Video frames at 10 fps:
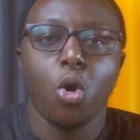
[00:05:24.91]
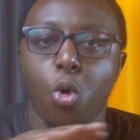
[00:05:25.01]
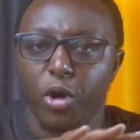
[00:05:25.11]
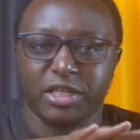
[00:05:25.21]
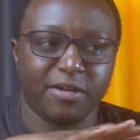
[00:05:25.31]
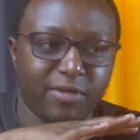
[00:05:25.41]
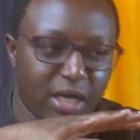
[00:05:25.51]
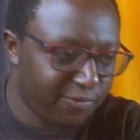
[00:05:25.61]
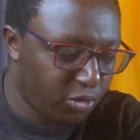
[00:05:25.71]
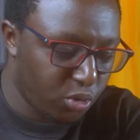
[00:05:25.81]
whatever
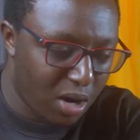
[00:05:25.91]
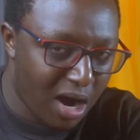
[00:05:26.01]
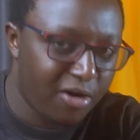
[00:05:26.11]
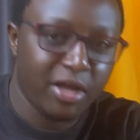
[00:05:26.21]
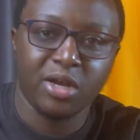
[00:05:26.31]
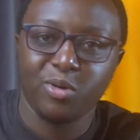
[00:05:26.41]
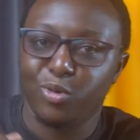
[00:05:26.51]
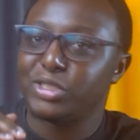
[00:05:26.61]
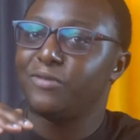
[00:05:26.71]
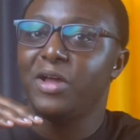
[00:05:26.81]
level you are in,
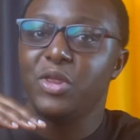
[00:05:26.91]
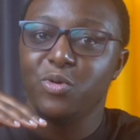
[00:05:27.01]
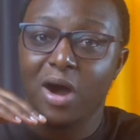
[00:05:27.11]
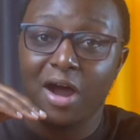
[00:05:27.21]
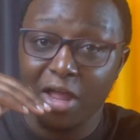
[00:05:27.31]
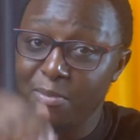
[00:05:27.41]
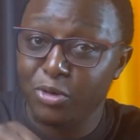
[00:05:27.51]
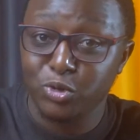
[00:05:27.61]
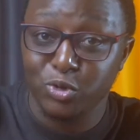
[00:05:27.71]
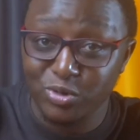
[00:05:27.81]
whatever you are able
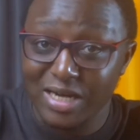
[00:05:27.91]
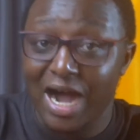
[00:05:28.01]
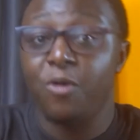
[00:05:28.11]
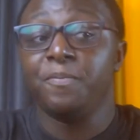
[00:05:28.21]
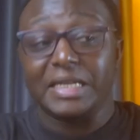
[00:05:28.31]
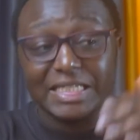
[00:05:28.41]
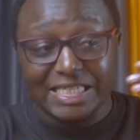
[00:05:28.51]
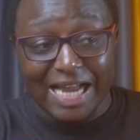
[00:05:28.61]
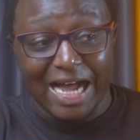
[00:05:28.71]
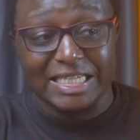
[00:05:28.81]
to do now,
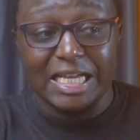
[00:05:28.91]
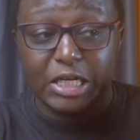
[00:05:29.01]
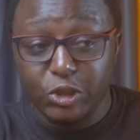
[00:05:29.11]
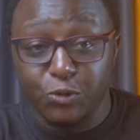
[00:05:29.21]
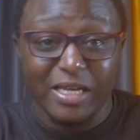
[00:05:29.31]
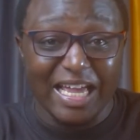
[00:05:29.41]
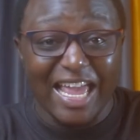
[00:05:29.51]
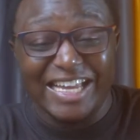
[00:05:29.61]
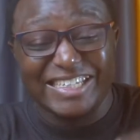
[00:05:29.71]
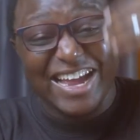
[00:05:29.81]
start doing
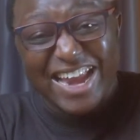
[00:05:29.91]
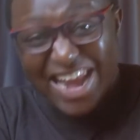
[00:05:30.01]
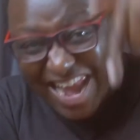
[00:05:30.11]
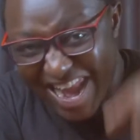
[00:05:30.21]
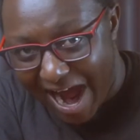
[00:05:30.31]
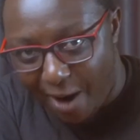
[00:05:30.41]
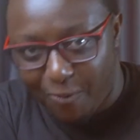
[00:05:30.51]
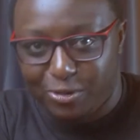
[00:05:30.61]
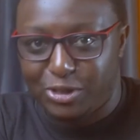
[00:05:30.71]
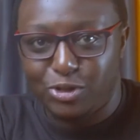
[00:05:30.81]
it
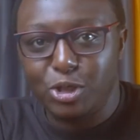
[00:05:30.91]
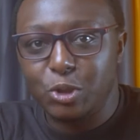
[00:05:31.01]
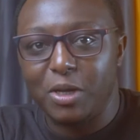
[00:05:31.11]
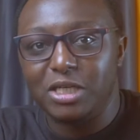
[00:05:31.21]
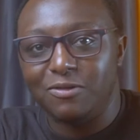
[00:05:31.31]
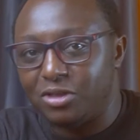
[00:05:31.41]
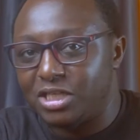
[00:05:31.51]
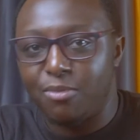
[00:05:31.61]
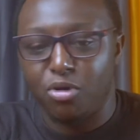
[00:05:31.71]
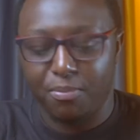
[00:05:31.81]
now. Don't wait for the
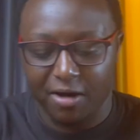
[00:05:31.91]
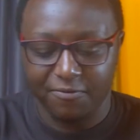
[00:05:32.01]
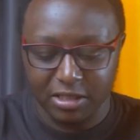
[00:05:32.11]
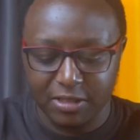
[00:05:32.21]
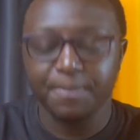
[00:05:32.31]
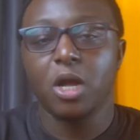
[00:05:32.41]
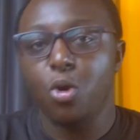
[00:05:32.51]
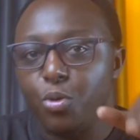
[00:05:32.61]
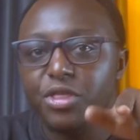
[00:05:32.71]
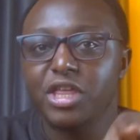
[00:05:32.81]
time you're perfect.
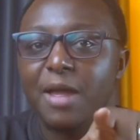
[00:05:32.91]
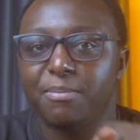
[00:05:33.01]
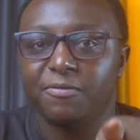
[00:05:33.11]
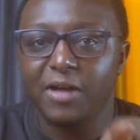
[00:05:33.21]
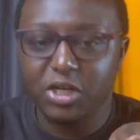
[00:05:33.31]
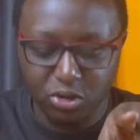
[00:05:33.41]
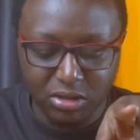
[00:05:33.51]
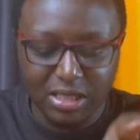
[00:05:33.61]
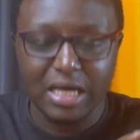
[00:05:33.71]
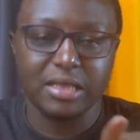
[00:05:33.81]
With your
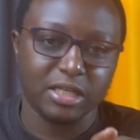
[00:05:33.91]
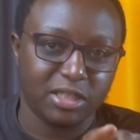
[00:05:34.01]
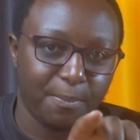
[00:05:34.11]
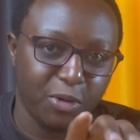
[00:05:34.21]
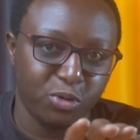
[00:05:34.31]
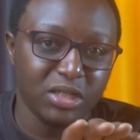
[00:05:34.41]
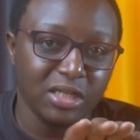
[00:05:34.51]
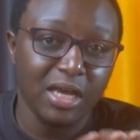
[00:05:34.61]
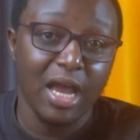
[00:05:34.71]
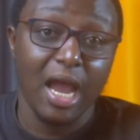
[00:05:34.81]
imperfections, that's the
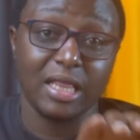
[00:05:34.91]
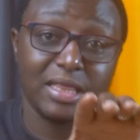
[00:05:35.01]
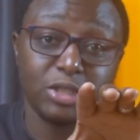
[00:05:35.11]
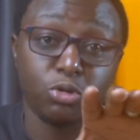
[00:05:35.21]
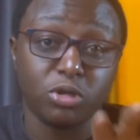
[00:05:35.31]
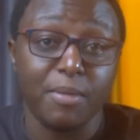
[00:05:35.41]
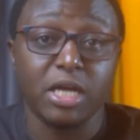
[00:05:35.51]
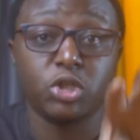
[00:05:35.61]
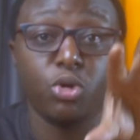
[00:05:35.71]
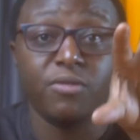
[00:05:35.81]
beauty, and that's what
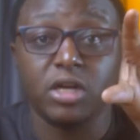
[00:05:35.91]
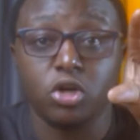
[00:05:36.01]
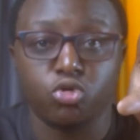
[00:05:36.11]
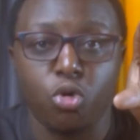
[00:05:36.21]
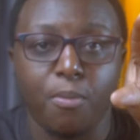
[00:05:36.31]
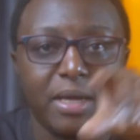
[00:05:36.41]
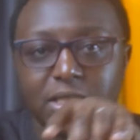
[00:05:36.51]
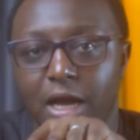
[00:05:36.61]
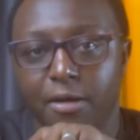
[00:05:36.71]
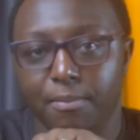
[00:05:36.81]
makes you even grow
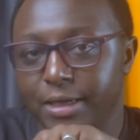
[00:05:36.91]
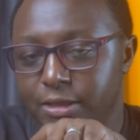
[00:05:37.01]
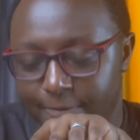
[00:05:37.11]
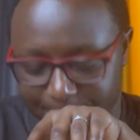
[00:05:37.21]
better and better.